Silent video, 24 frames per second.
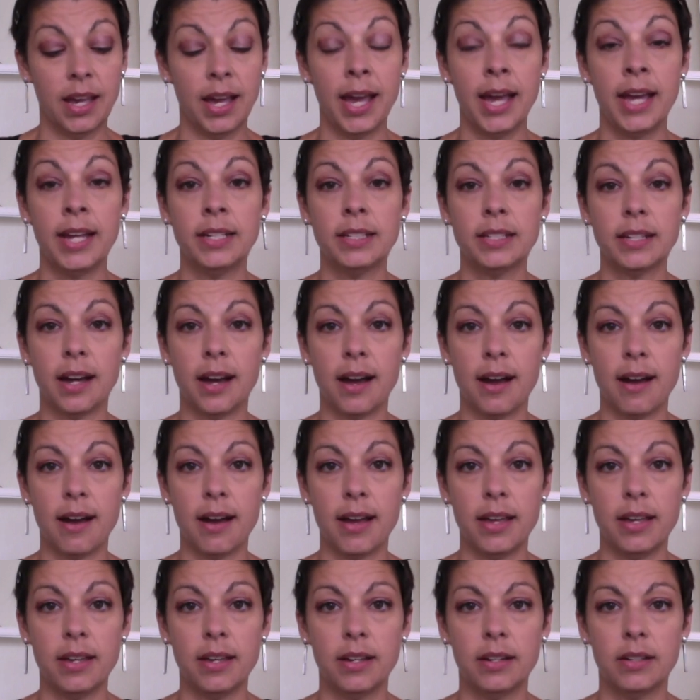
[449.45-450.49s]
And
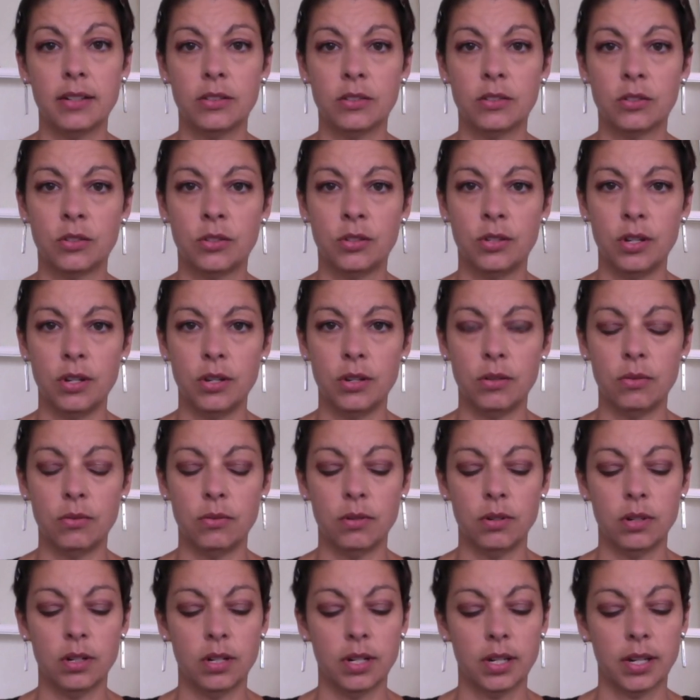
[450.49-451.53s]
I do,
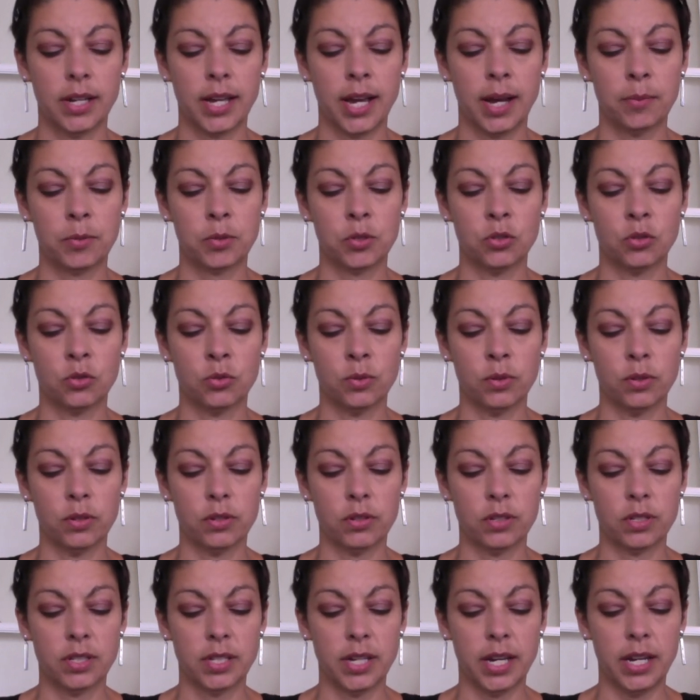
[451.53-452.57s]
Captain Schroeder
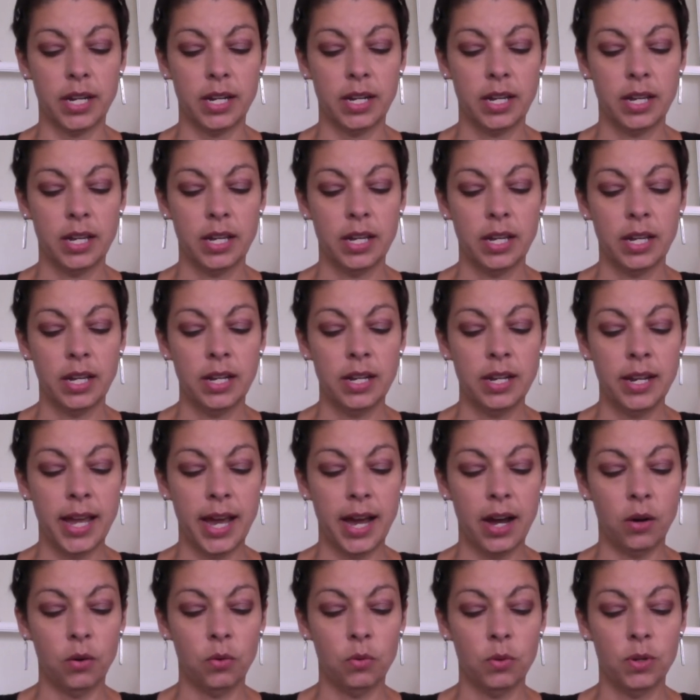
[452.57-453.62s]
said.
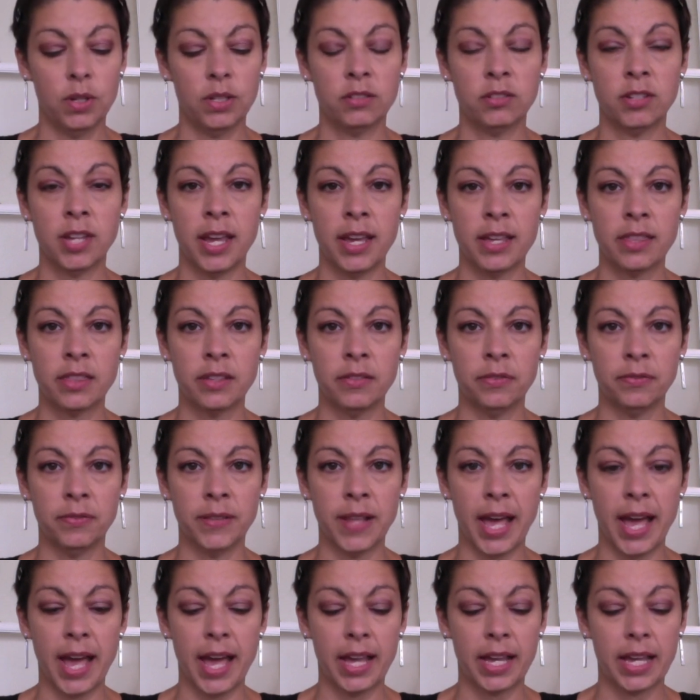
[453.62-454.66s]
Now, take the
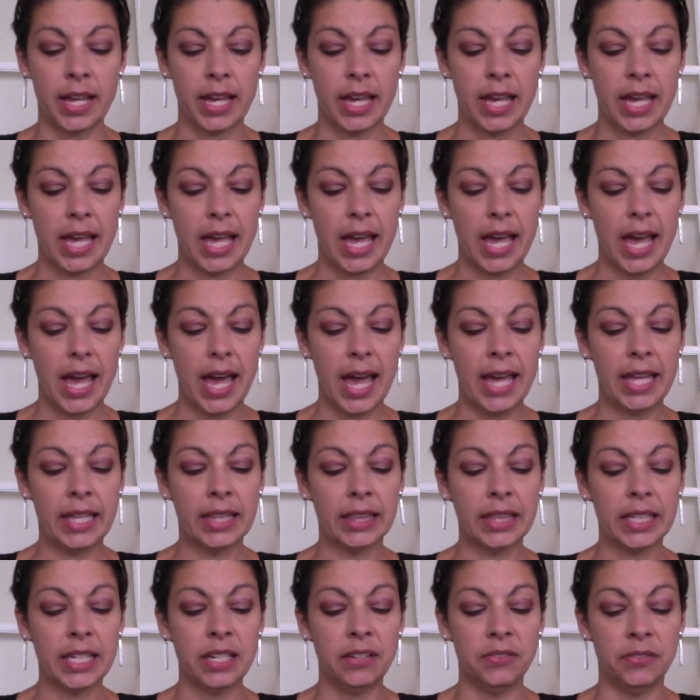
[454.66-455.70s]
flag
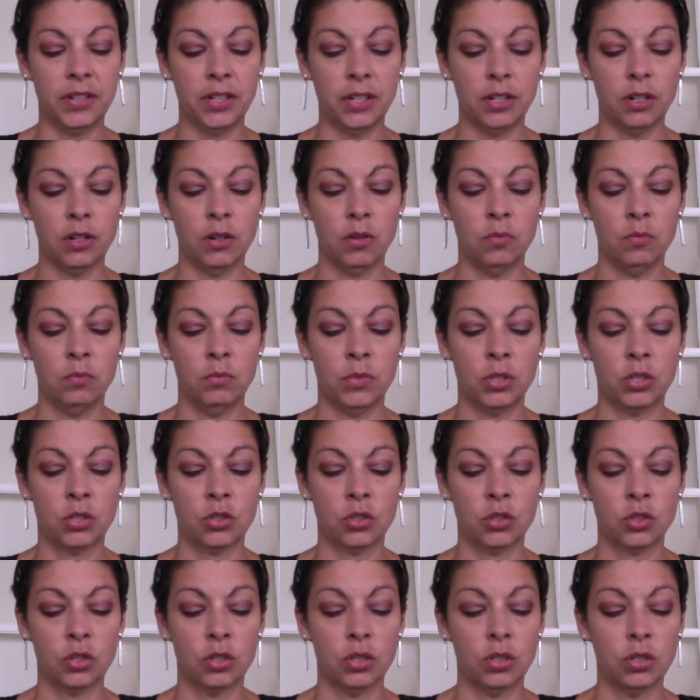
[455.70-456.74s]
and leave here,
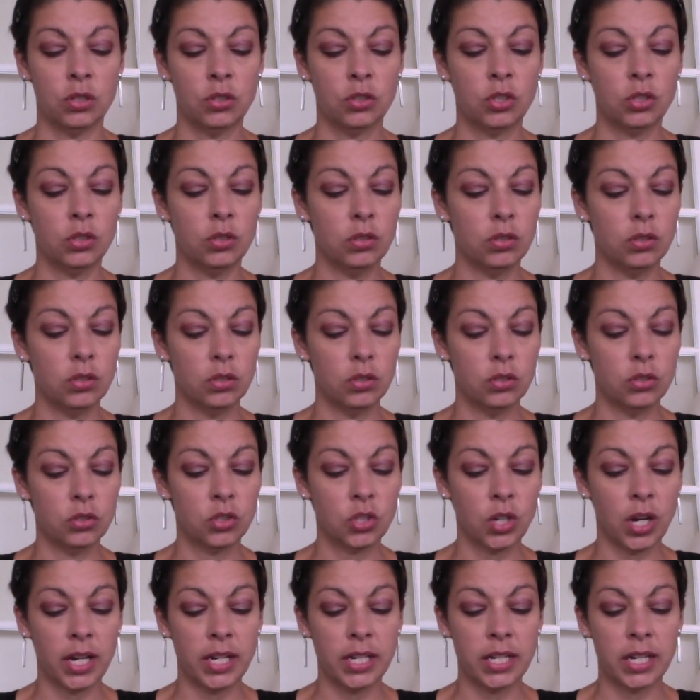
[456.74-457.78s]
Mr.
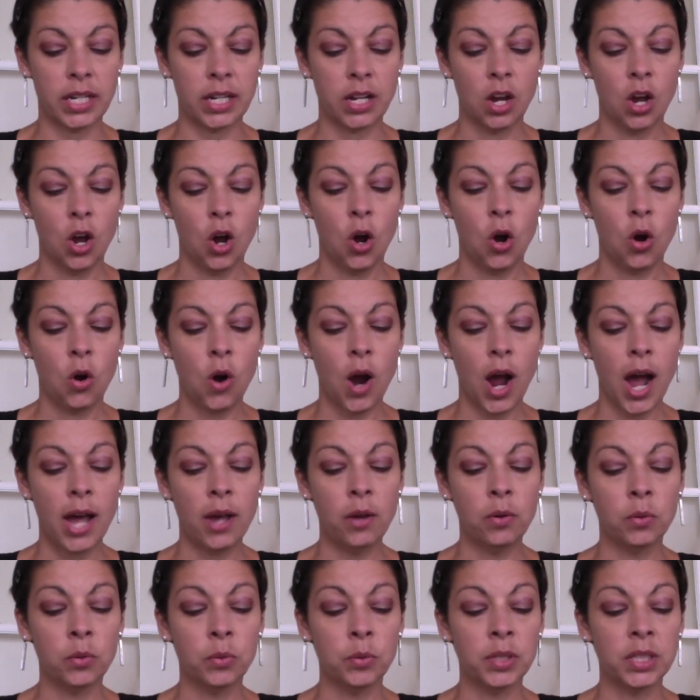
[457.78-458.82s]
Schiendick, or I
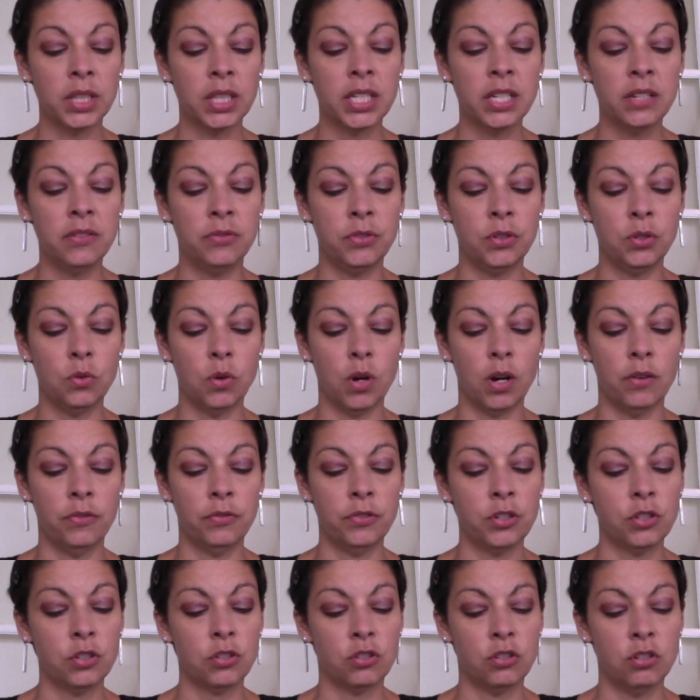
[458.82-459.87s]
will relieve you of
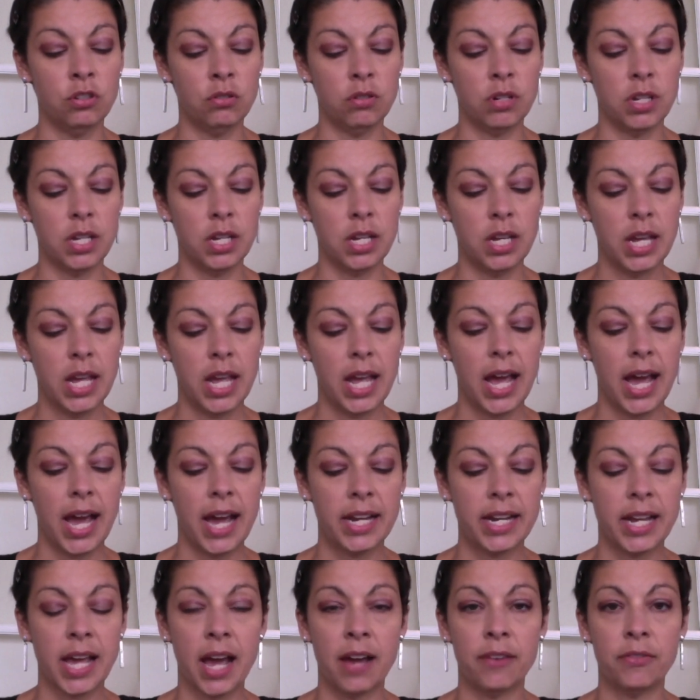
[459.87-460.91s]
your duty
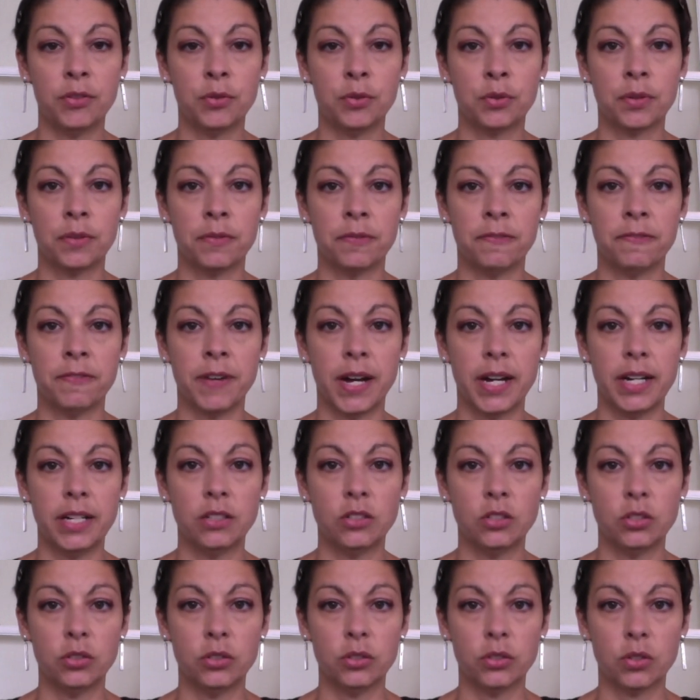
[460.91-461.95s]
and have you confined
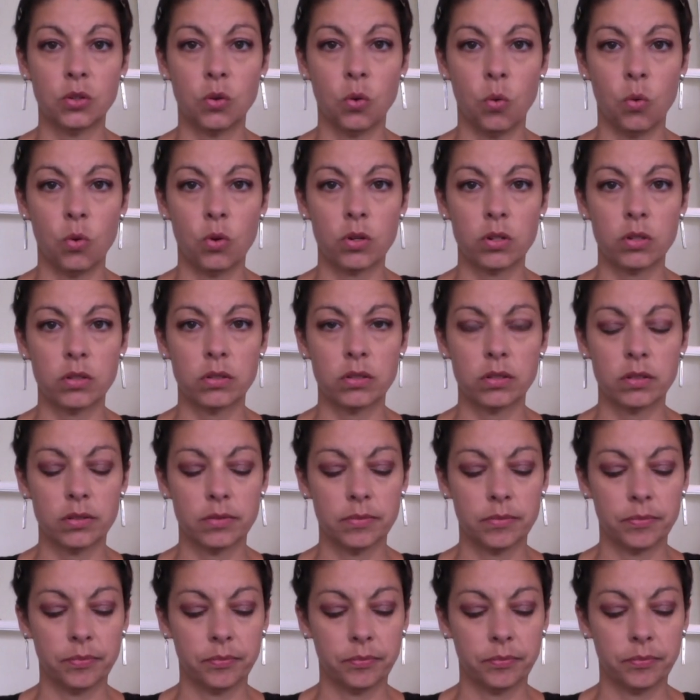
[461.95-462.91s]
to your quarters.